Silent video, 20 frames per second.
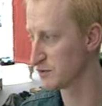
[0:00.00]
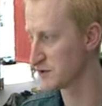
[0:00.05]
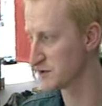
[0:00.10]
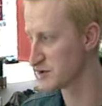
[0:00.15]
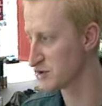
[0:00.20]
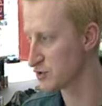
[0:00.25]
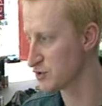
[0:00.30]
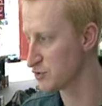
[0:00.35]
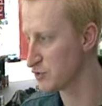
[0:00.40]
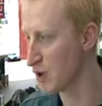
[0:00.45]
was
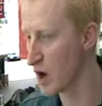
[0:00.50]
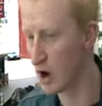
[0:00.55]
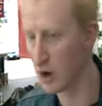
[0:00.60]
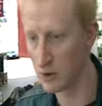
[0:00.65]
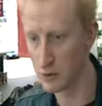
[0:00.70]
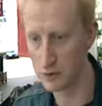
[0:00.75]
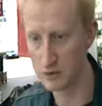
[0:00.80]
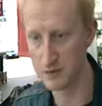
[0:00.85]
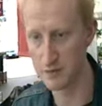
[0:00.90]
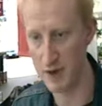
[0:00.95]
too
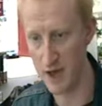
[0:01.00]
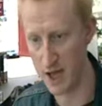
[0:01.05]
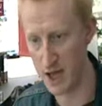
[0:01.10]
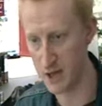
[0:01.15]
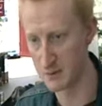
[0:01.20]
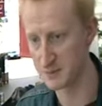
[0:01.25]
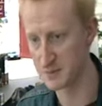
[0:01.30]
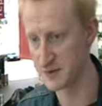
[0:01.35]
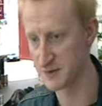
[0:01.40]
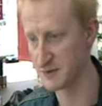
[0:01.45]
old
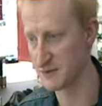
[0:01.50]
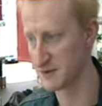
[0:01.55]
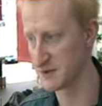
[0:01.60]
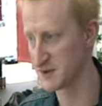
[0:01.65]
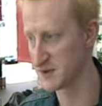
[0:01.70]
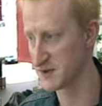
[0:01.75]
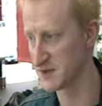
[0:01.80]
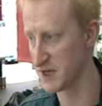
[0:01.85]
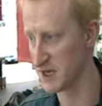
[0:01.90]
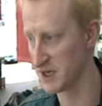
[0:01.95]
perhaps for
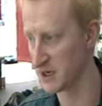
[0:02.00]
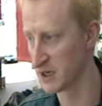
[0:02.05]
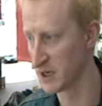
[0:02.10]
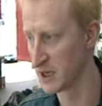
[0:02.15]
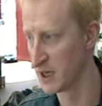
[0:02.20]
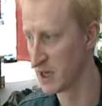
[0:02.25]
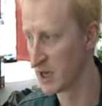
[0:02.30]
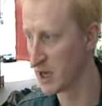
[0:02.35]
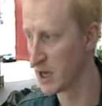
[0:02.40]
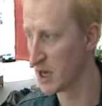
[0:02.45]
the scene.
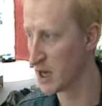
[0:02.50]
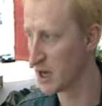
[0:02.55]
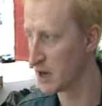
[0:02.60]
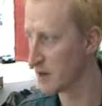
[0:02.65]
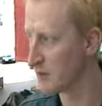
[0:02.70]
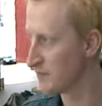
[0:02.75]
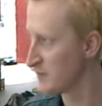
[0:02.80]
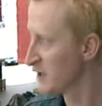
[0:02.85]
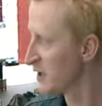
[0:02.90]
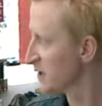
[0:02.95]

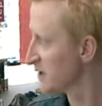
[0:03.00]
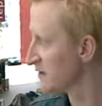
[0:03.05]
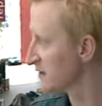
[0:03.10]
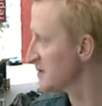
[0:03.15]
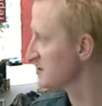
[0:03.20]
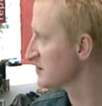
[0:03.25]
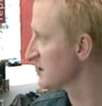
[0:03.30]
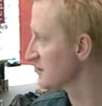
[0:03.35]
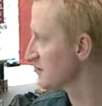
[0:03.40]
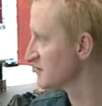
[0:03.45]
Um,
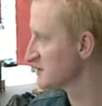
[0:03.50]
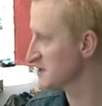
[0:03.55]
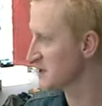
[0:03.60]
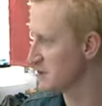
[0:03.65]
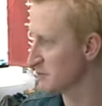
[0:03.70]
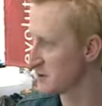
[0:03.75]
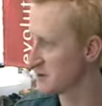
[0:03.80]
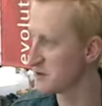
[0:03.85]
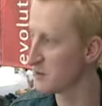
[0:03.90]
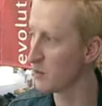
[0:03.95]
this
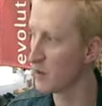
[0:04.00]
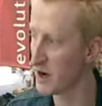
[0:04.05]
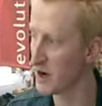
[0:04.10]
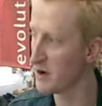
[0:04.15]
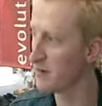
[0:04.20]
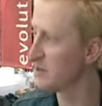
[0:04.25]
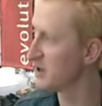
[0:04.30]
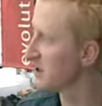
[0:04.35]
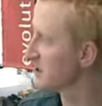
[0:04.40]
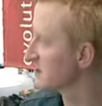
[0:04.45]
obviously was a
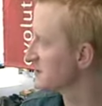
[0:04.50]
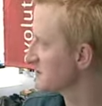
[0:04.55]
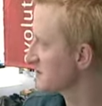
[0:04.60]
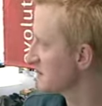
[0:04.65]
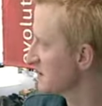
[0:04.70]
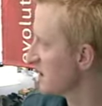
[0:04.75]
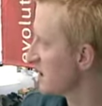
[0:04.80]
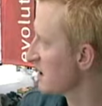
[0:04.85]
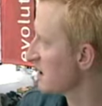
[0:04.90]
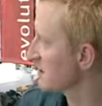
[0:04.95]
winner because
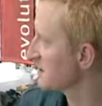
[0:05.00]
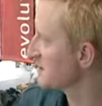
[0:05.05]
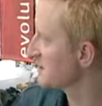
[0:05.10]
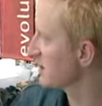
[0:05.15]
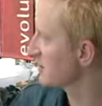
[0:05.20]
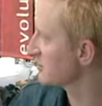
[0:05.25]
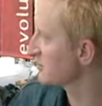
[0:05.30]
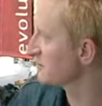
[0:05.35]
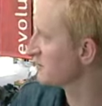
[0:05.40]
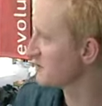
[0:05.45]
the
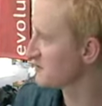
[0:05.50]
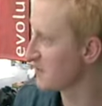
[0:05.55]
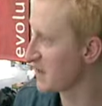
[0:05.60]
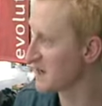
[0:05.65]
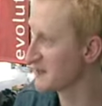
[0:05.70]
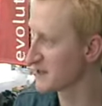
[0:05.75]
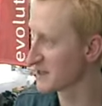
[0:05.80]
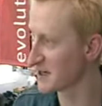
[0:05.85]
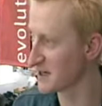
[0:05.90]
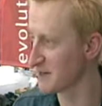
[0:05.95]
architecture is
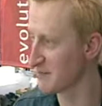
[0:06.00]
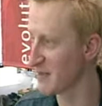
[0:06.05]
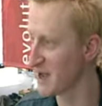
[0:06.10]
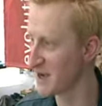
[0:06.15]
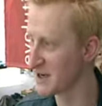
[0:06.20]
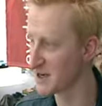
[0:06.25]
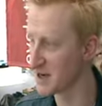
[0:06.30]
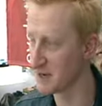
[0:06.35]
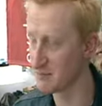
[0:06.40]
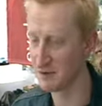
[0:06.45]
basically
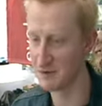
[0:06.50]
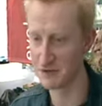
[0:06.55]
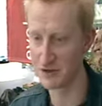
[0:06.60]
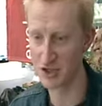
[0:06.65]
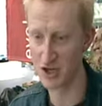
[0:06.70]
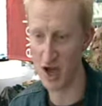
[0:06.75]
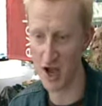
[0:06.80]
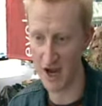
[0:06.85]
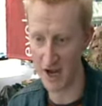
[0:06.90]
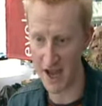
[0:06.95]
made up of
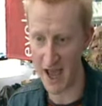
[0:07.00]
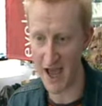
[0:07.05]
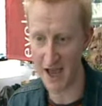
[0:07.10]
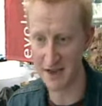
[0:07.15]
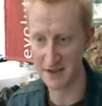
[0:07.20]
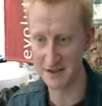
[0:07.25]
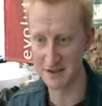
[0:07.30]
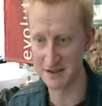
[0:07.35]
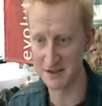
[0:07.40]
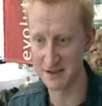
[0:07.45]
giant
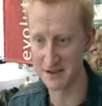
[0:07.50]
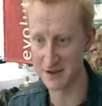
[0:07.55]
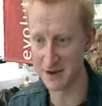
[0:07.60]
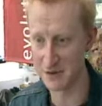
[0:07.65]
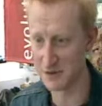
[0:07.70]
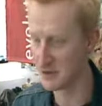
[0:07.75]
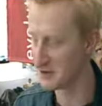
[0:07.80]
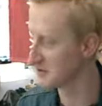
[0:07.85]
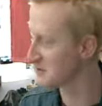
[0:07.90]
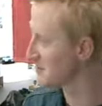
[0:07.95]
X's,
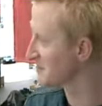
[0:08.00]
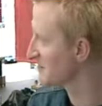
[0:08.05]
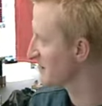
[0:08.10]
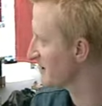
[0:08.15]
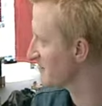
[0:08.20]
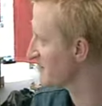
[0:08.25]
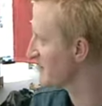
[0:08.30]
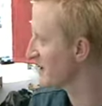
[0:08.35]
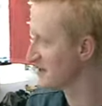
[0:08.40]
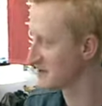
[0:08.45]
so you sort of
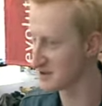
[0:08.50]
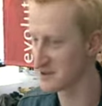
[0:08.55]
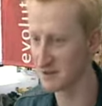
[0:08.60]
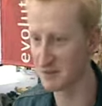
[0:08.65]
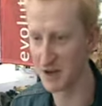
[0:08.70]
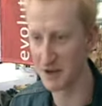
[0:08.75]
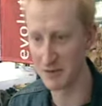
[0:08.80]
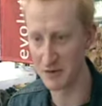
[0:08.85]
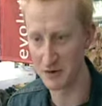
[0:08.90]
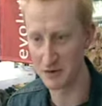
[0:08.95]
have that
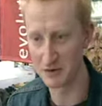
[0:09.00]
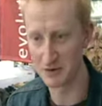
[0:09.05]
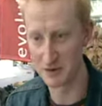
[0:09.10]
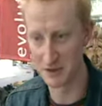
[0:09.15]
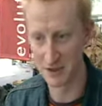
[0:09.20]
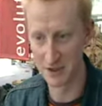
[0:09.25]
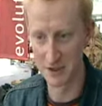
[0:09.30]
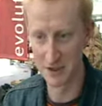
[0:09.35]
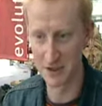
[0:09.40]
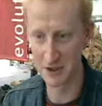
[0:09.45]
subliminal
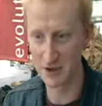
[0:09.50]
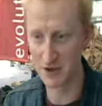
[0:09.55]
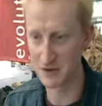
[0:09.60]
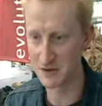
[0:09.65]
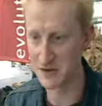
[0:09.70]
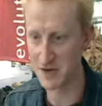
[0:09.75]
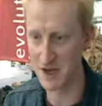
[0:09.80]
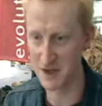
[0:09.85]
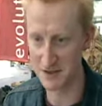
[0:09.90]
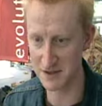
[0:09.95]

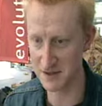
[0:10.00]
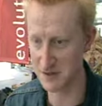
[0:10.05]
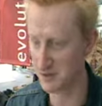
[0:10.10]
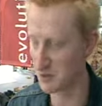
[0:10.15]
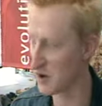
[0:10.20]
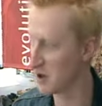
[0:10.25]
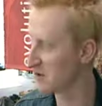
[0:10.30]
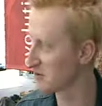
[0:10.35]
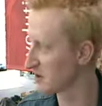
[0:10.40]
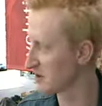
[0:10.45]
context as
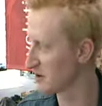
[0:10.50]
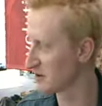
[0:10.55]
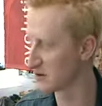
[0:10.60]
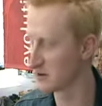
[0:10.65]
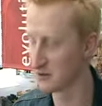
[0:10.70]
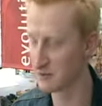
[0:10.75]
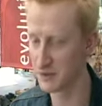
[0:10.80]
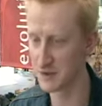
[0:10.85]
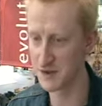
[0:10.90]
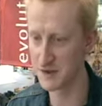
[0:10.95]
well going
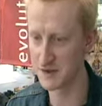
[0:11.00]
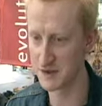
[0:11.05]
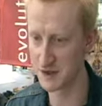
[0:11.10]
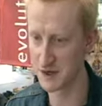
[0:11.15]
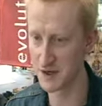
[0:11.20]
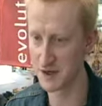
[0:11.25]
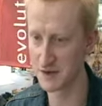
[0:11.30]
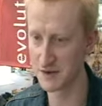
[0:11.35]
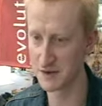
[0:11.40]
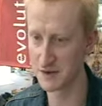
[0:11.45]
on, which is
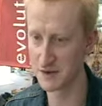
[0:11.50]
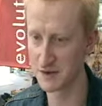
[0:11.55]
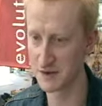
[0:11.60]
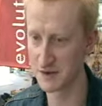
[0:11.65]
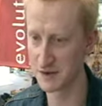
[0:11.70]
nice.